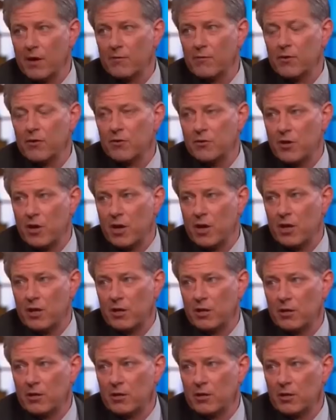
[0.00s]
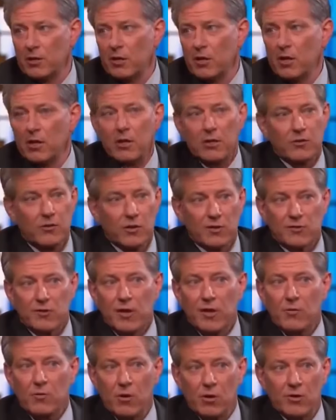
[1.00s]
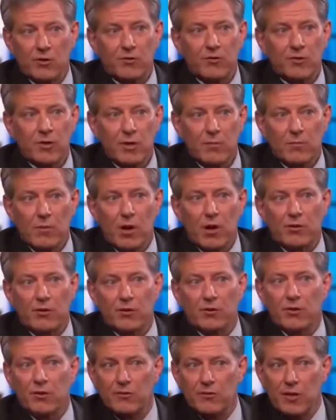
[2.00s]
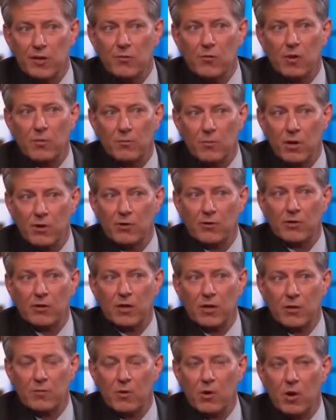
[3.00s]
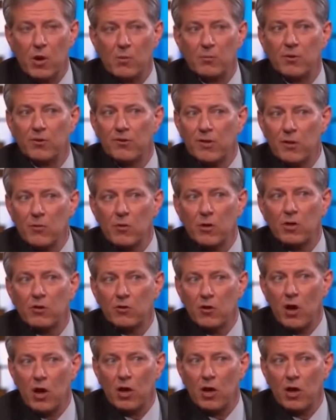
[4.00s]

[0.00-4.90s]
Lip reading: every day, does he want to see mother? Does he want mother to come home? Does he want